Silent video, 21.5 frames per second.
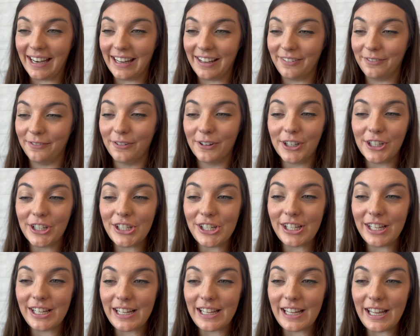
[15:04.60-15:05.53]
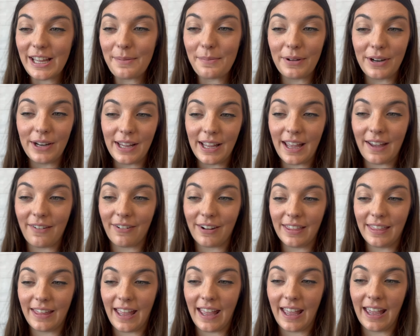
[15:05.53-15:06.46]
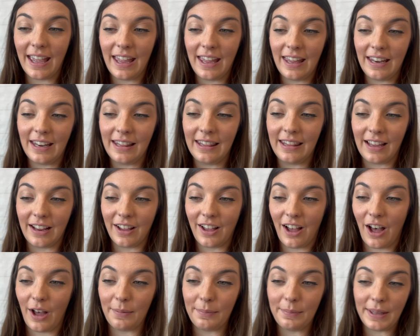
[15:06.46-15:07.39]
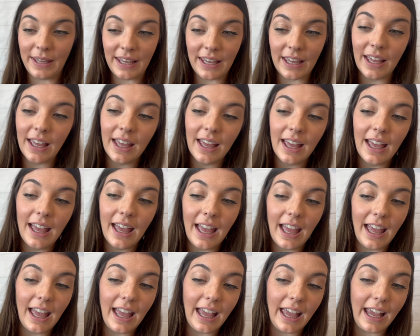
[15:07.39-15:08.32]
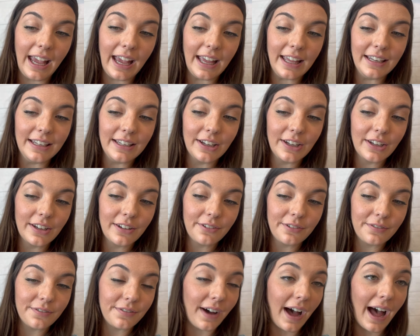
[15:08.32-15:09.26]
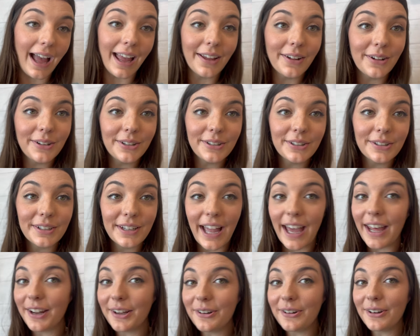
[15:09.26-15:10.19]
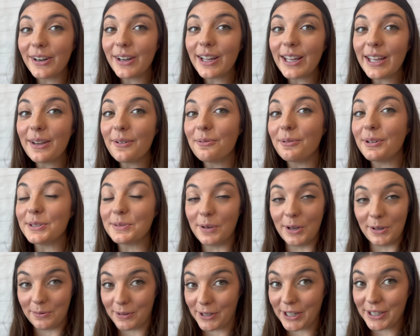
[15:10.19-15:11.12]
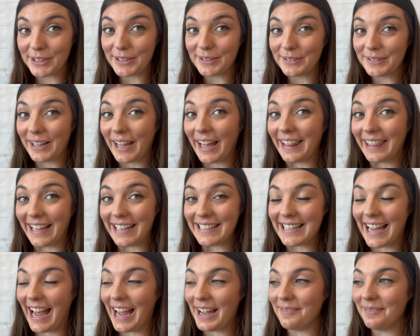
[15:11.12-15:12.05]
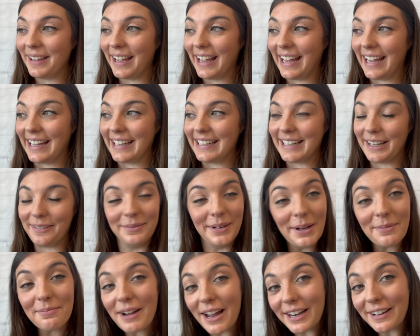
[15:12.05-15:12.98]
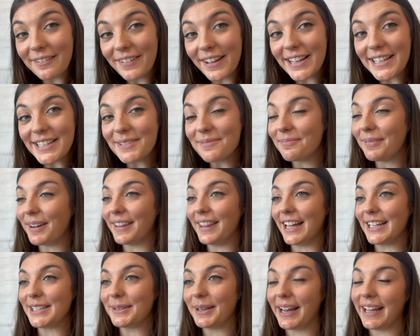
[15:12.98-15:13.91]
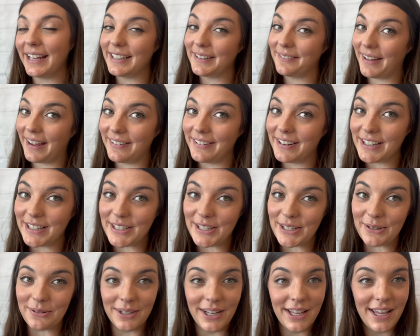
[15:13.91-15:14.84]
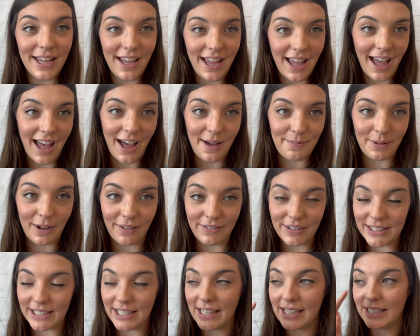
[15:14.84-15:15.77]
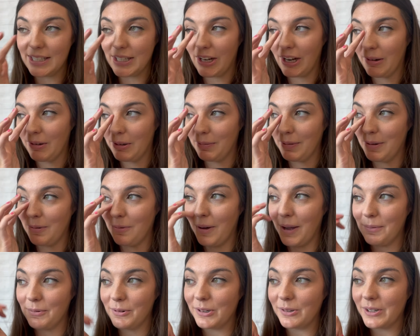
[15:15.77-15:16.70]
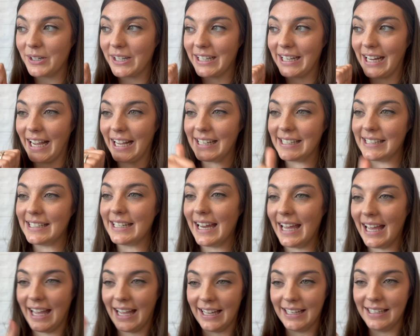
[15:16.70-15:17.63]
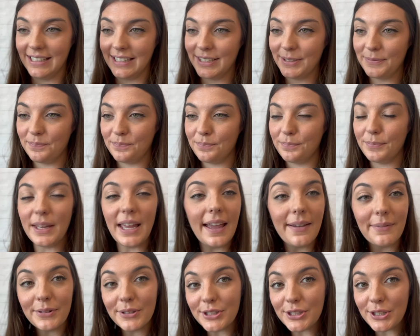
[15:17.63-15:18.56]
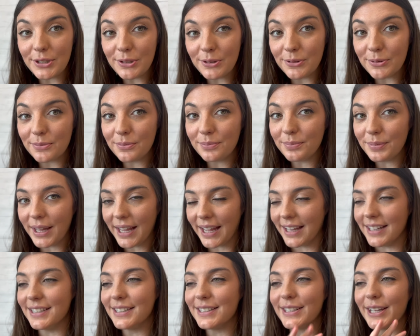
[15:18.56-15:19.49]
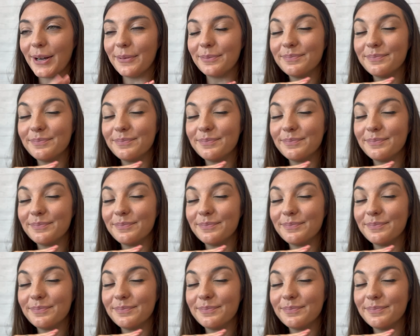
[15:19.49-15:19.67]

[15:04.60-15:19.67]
unfortunately, putting everything in the copy and file category was what worked at that time, and I'm not proud of it, but that's what I ended up having to do. But obviously this year I want to be way more organized and be able to plan, so